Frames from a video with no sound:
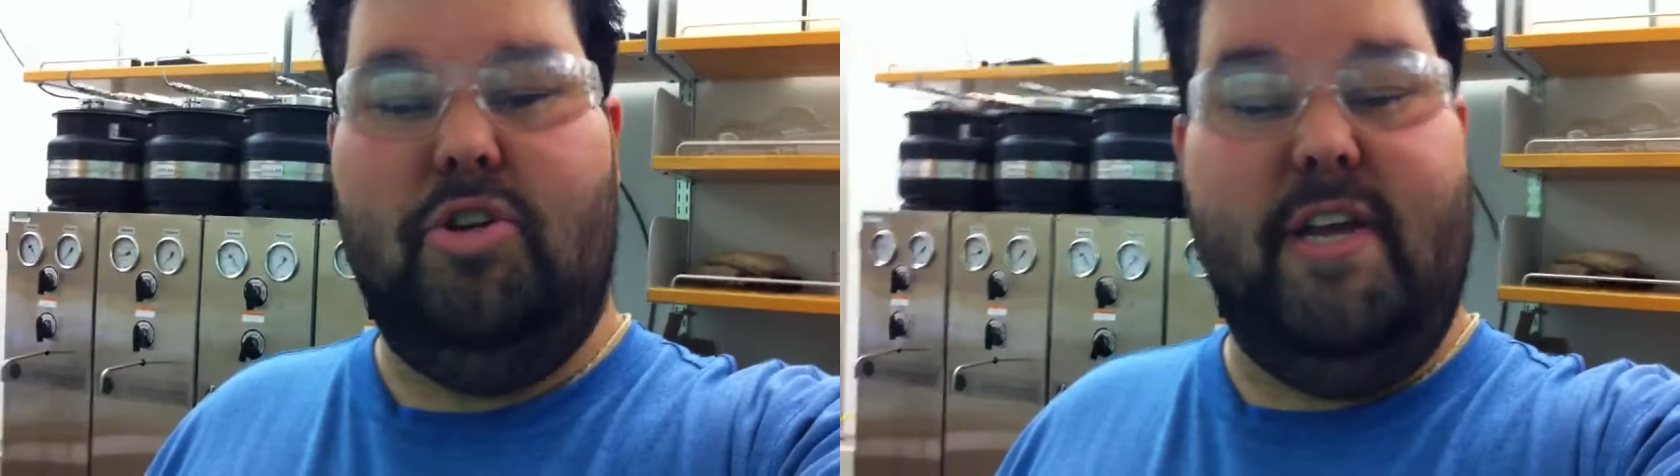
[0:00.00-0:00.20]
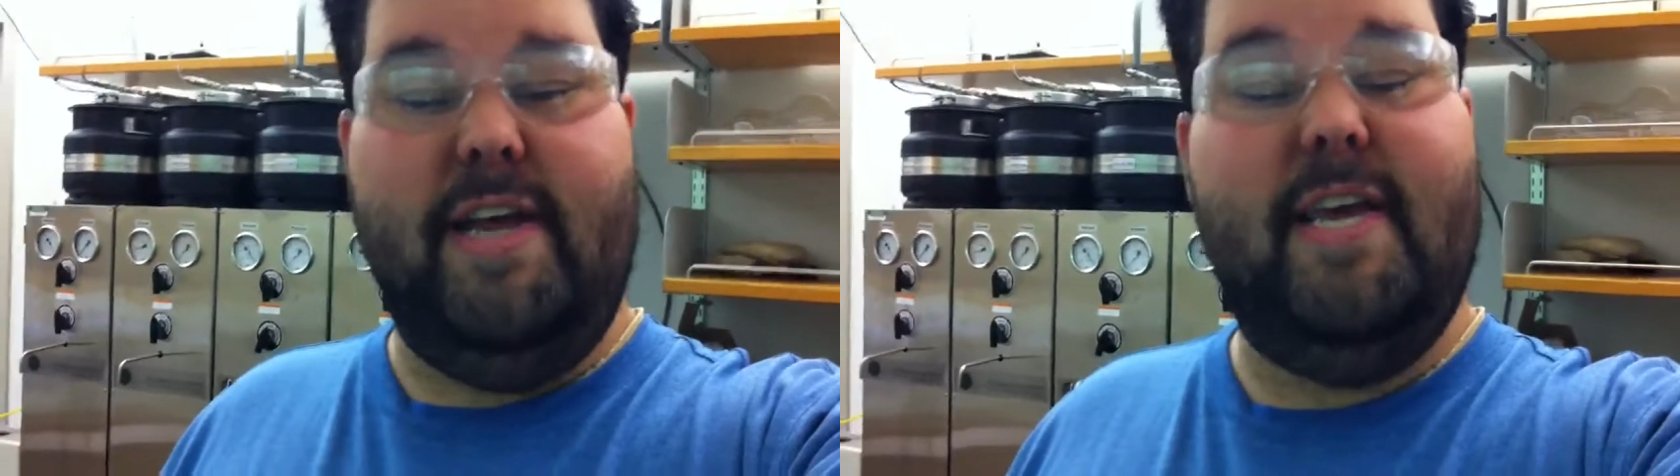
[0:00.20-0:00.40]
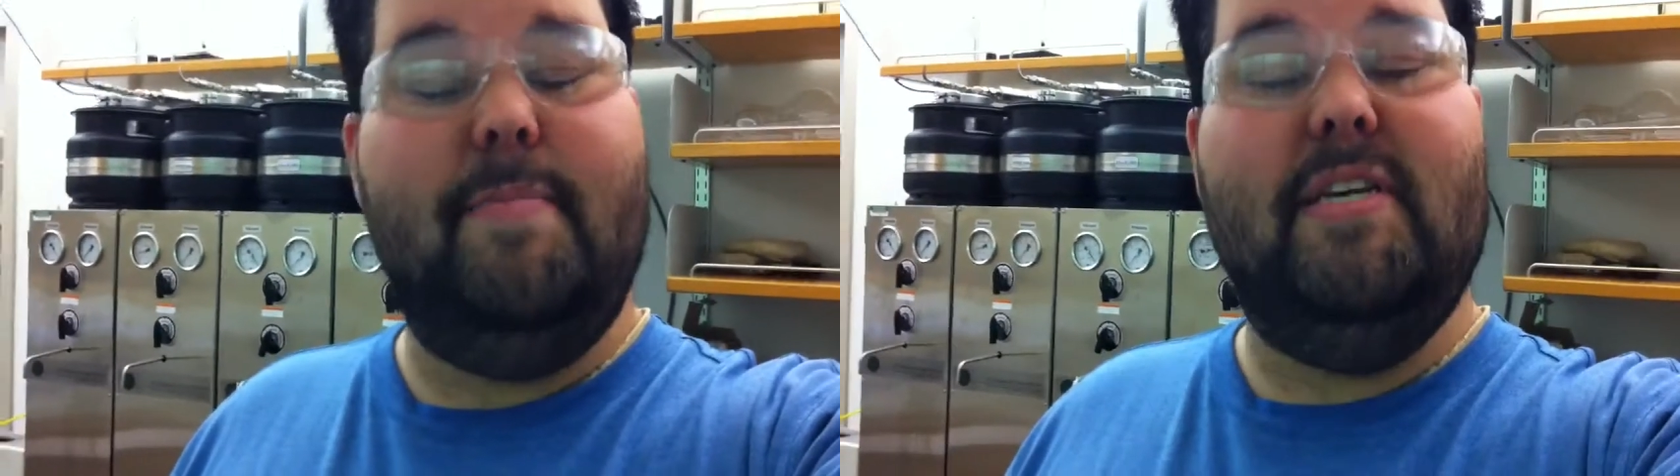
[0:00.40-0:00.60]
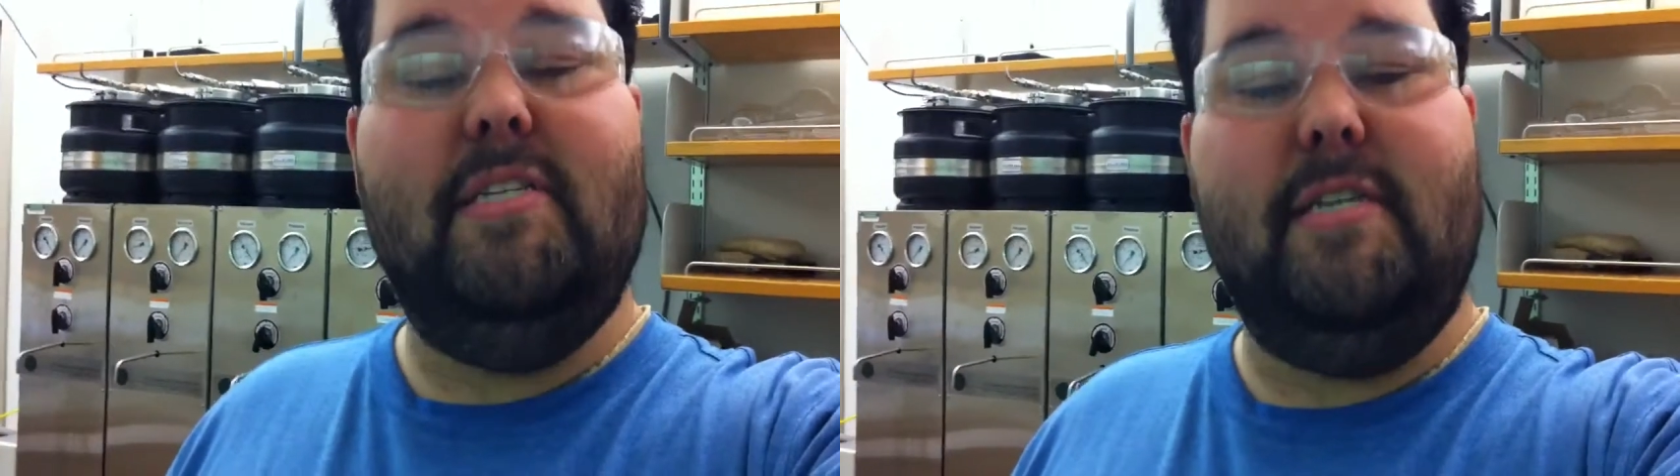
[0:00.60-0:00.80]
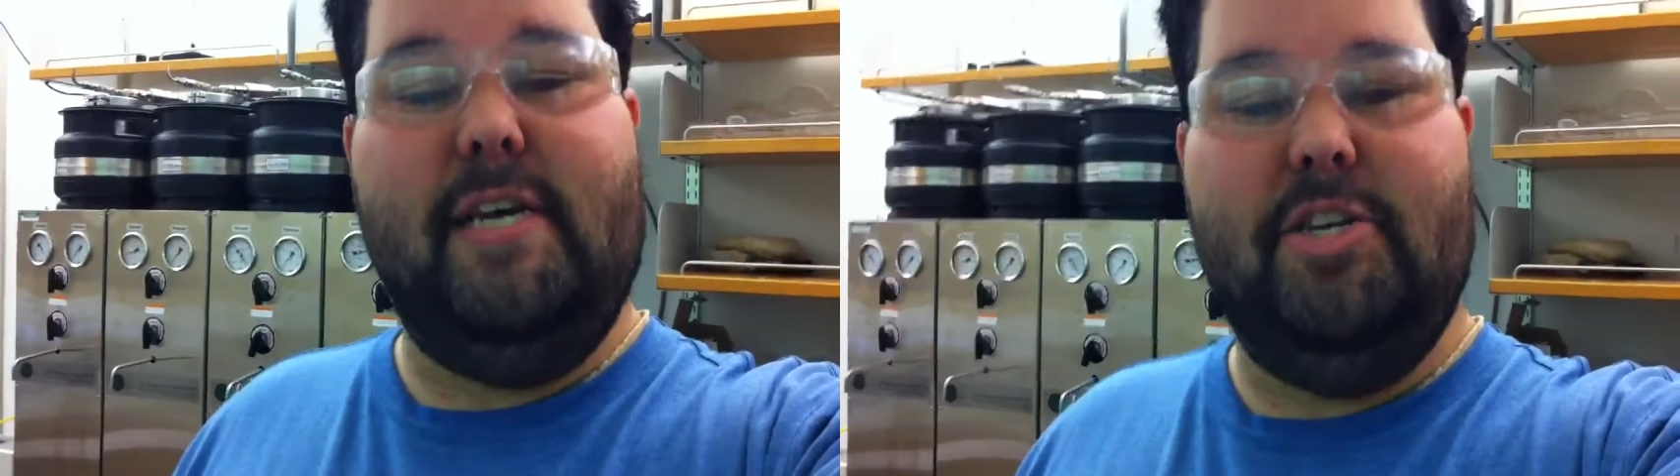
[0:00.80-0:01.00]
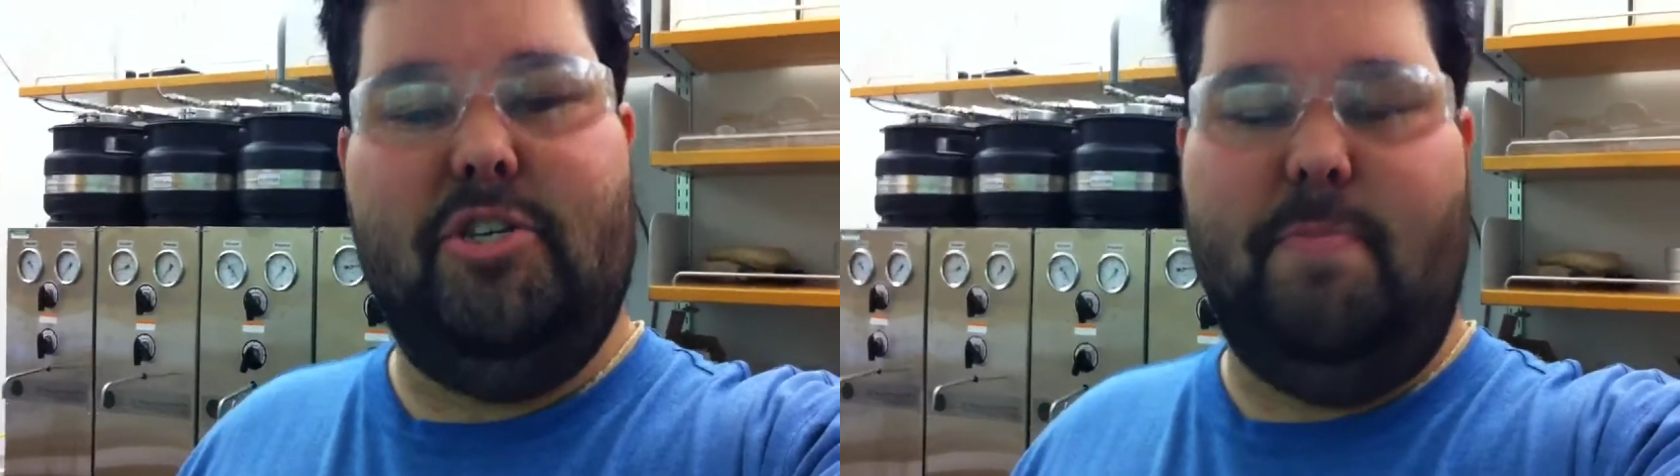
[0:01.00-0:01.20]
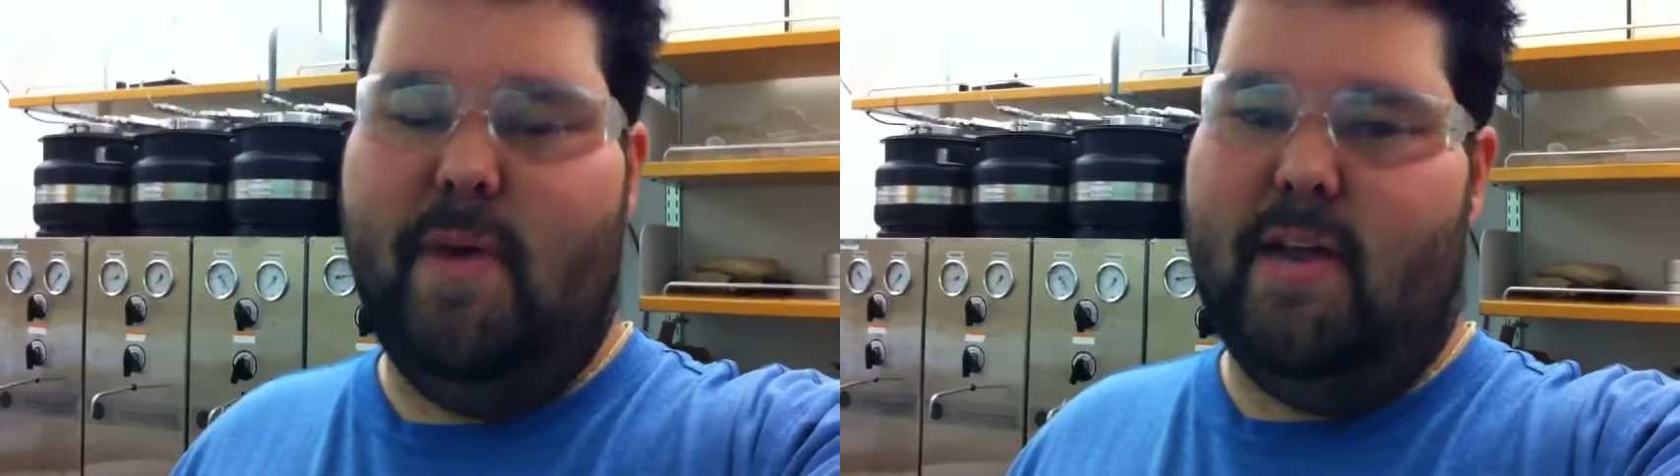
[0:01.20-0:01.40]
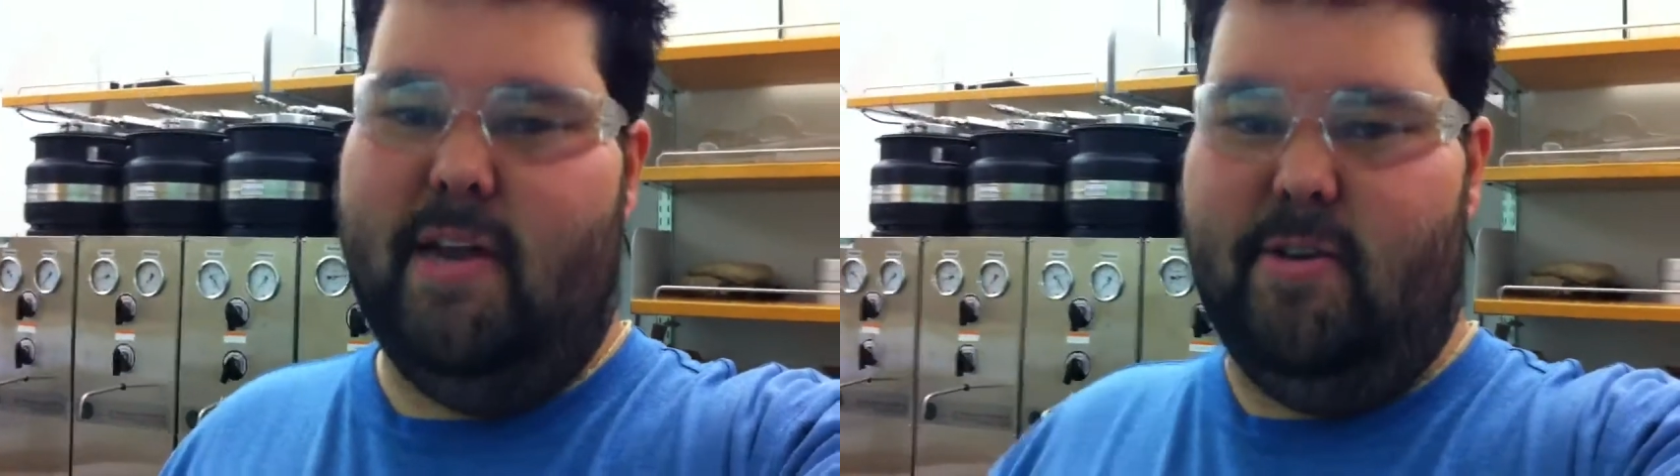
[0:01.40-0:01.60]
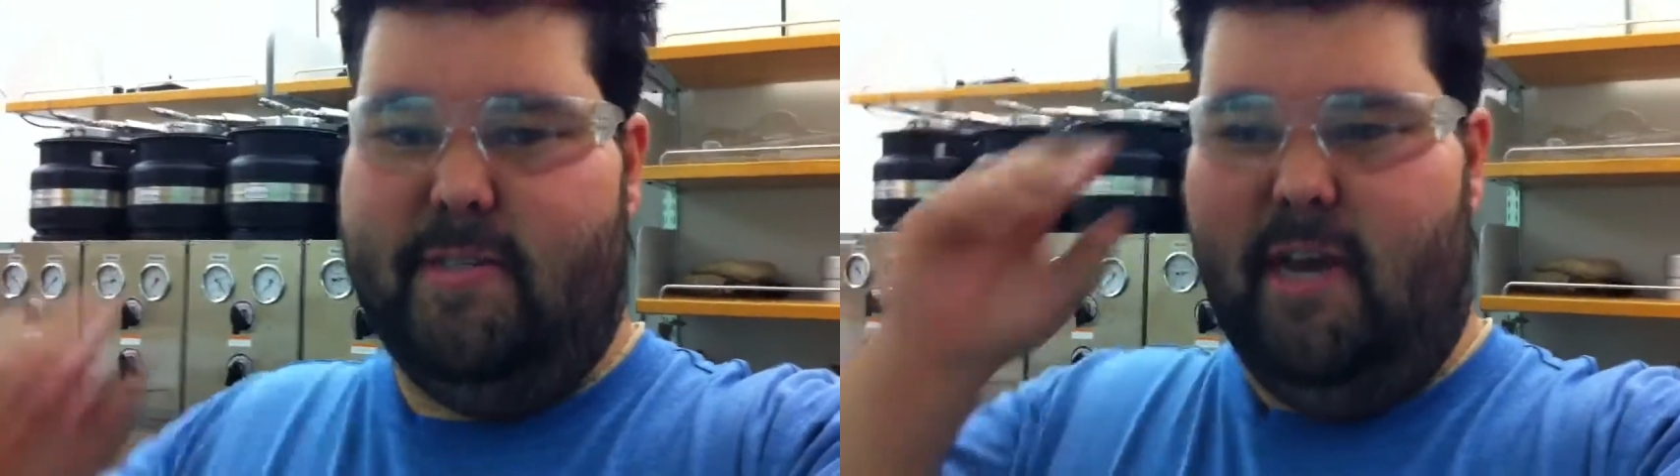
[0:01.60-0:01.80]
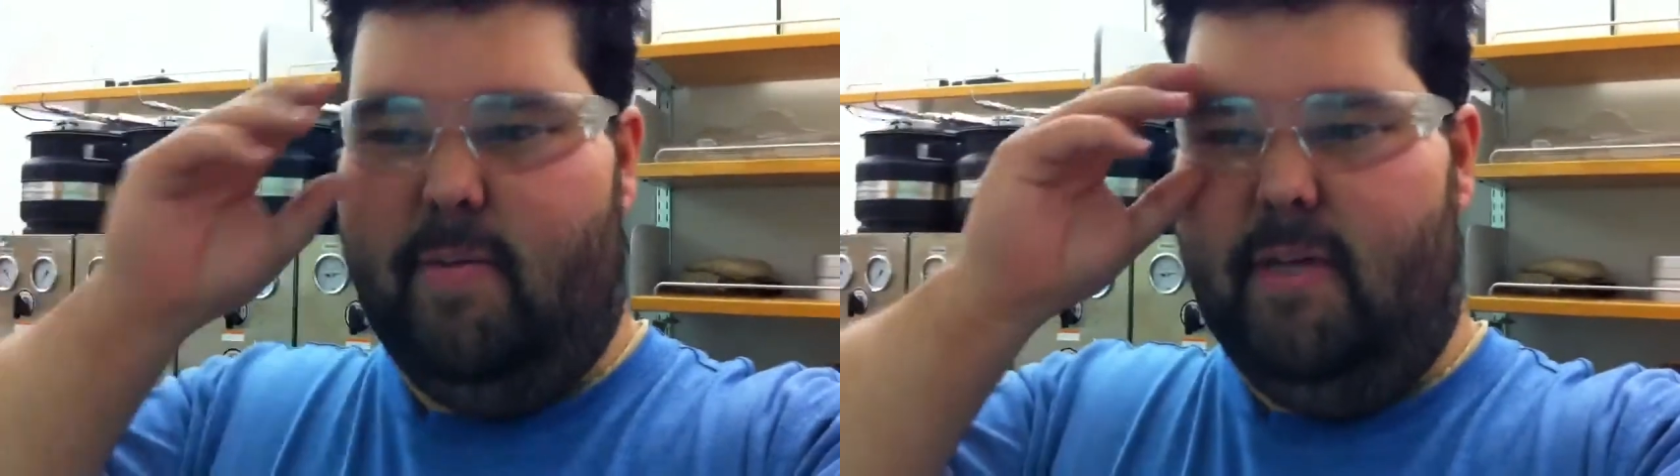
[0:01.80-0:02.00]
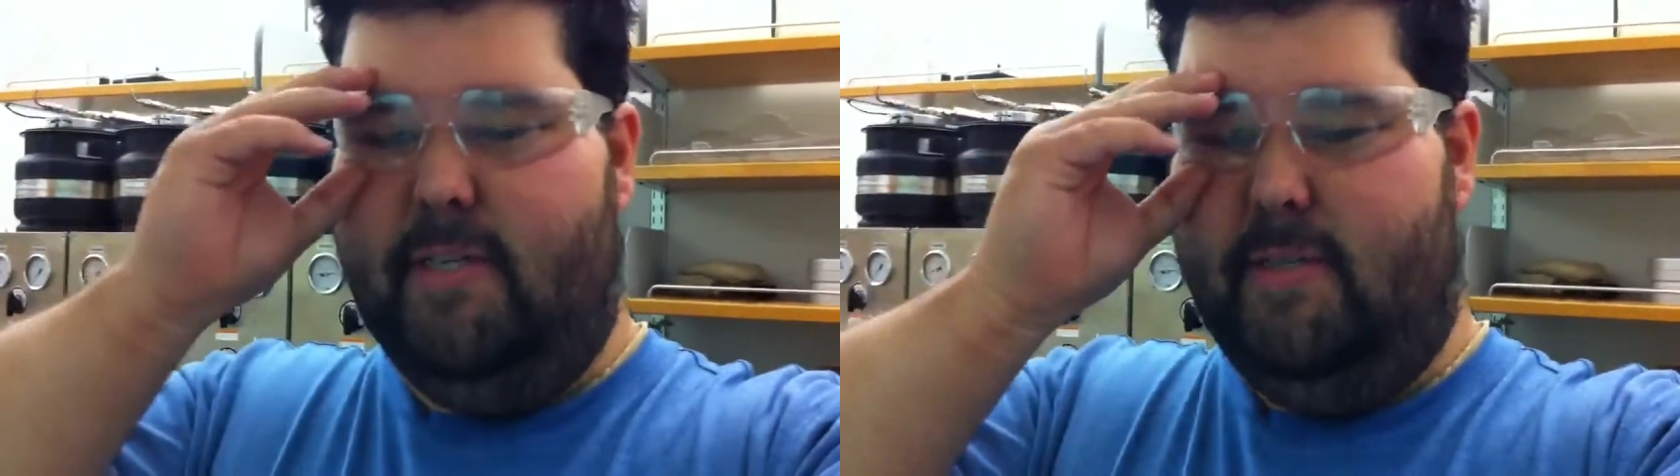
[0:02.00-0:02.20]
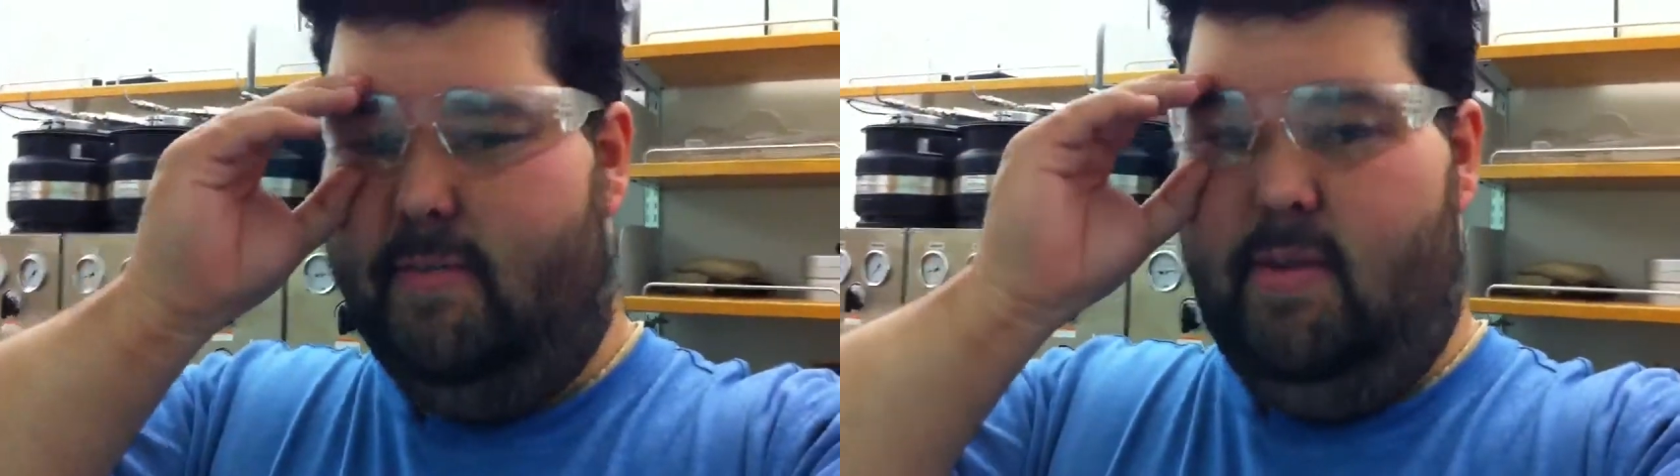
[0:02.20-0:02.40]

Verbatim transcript: Good day, chemist in Japan de gozaimasu.